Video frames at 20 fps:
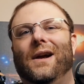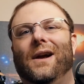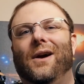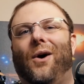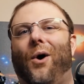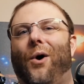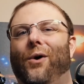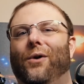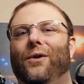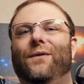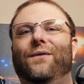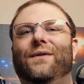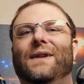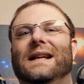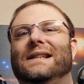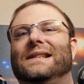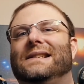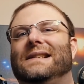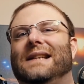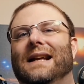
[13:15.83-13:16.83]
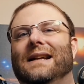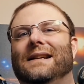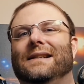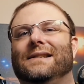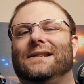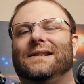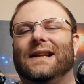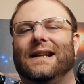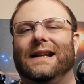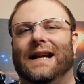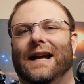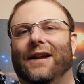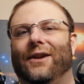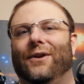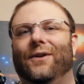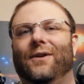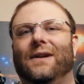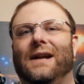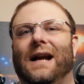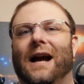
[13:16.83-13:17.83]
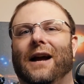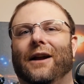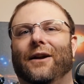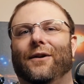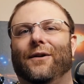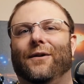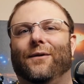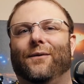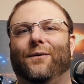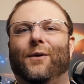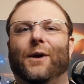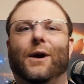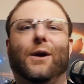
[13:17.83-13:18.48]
All of these things together kind of